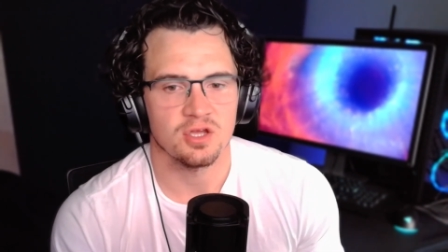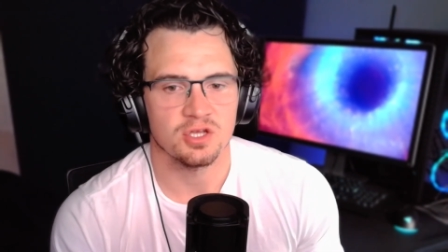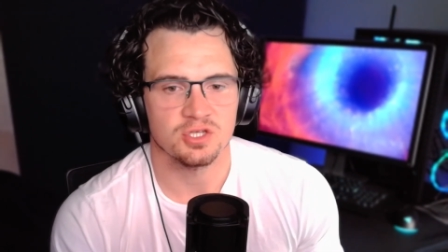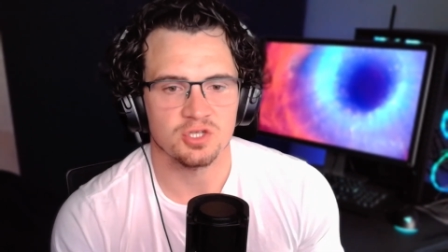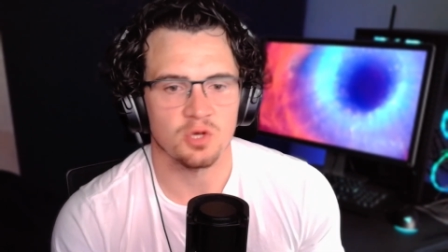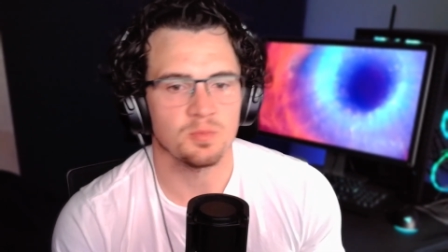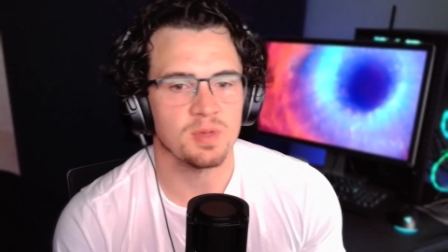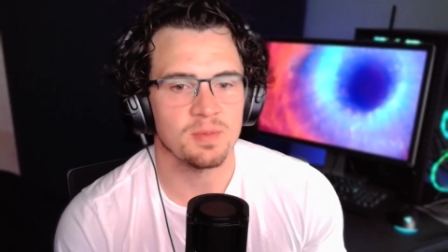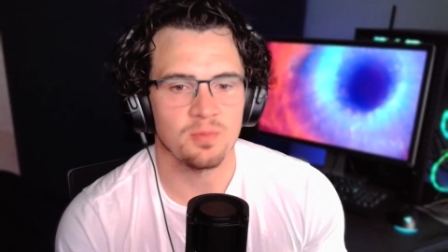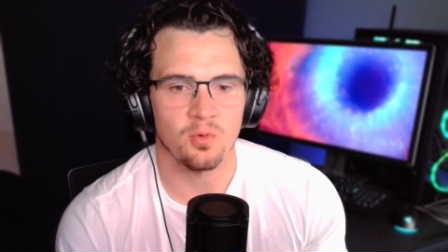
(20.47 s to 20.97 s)

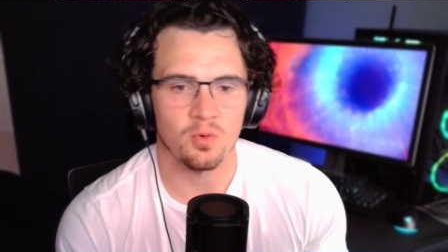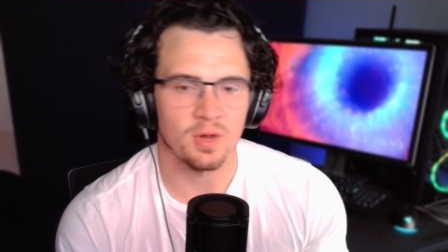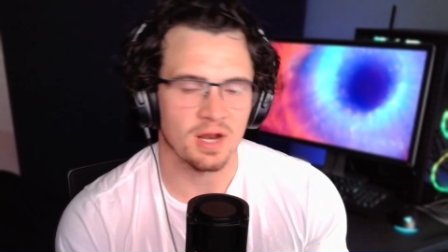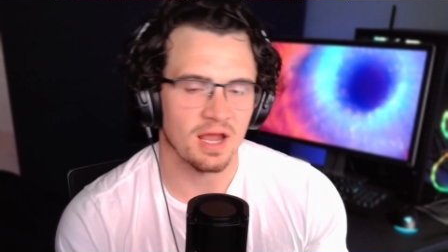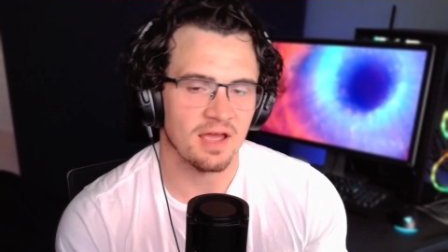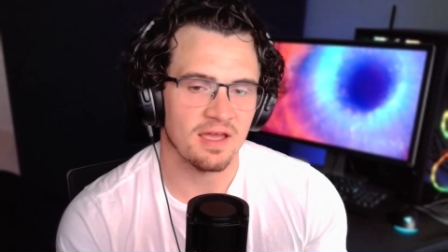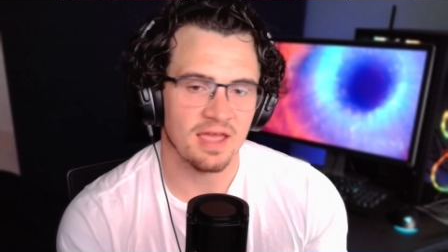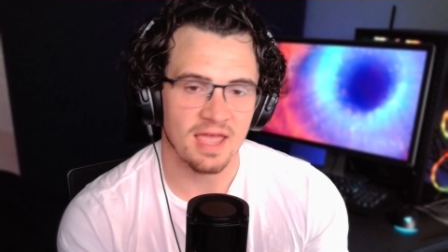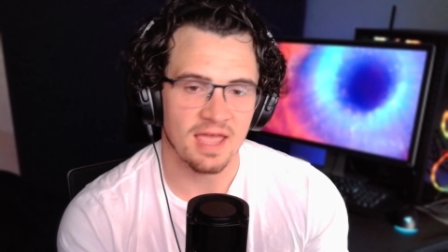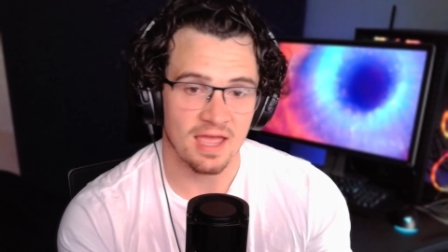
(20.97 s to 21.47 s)
show people what
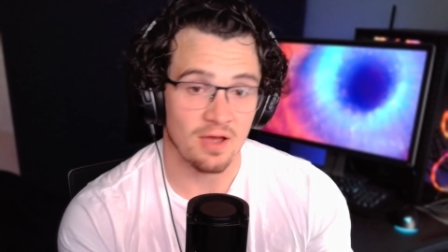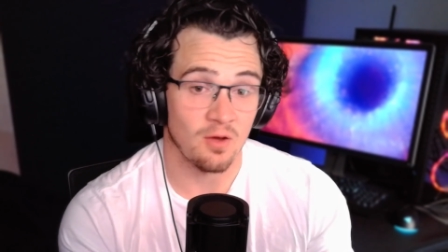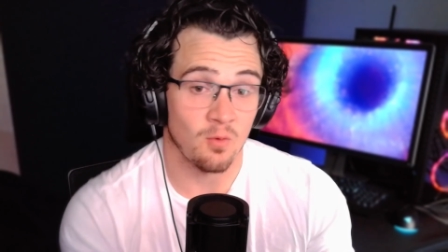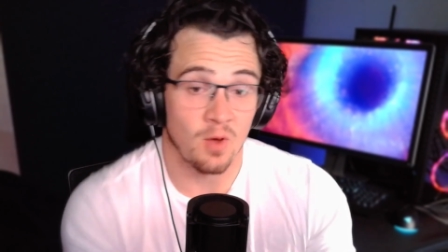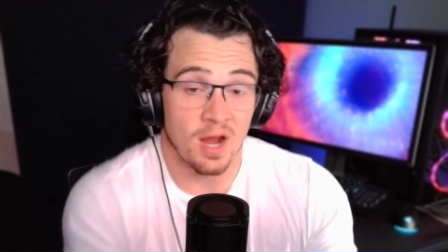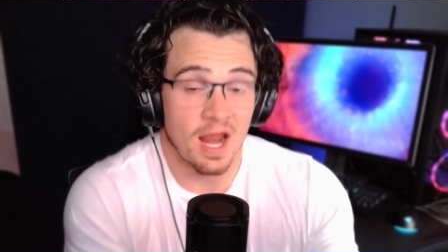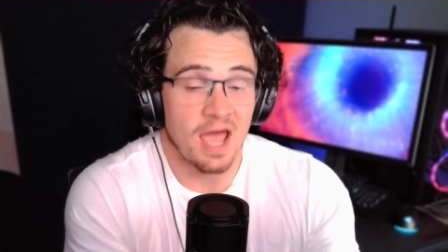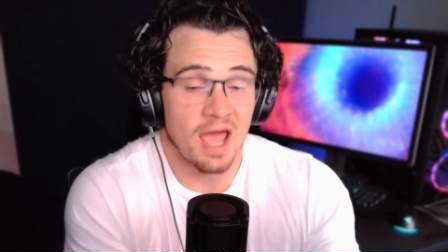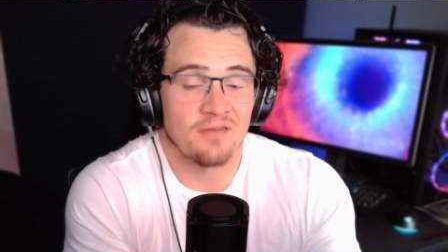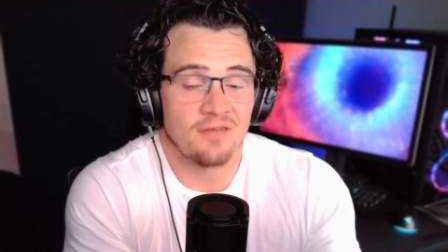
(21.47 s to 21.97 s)
I
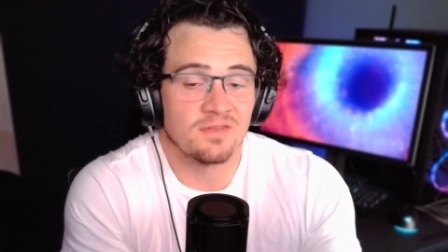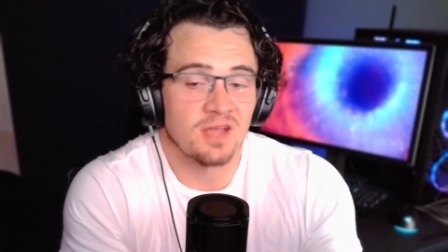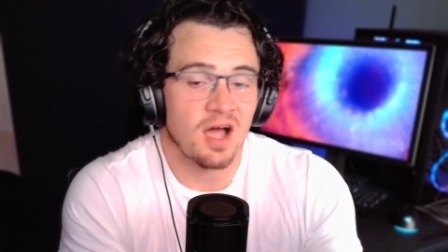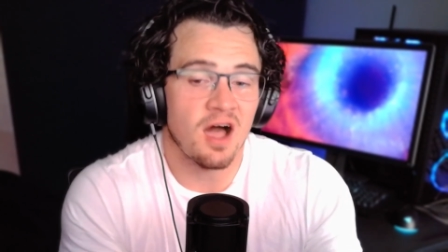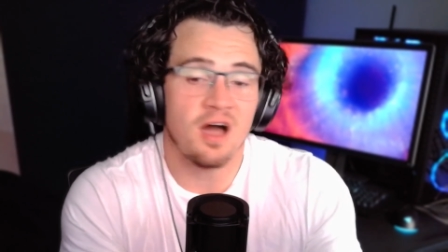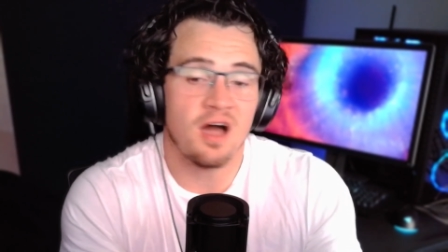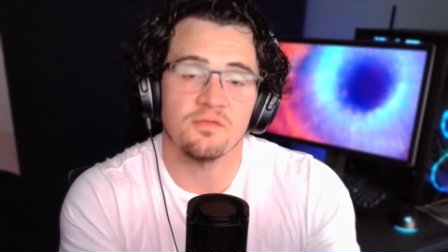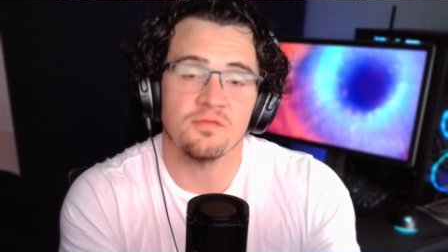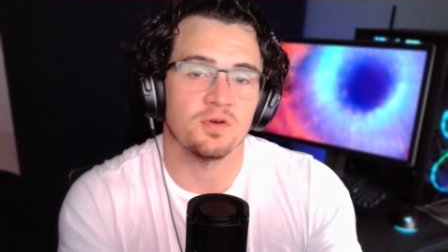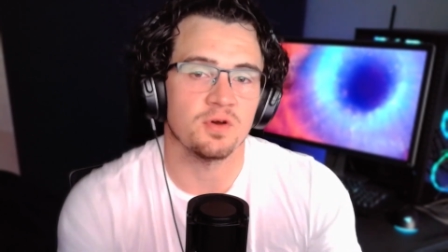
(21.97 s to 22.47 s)
what I have to
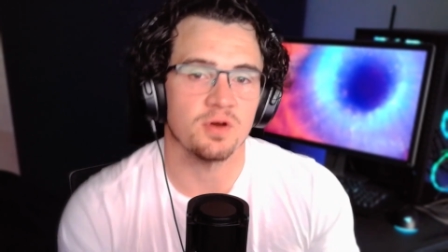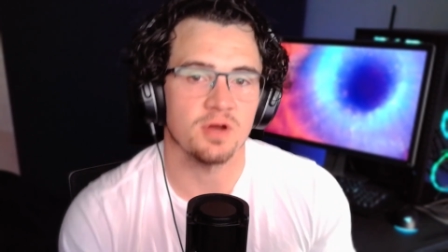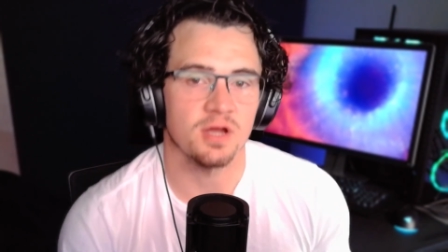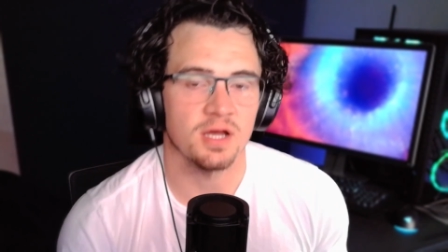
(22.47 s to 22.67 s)
offer.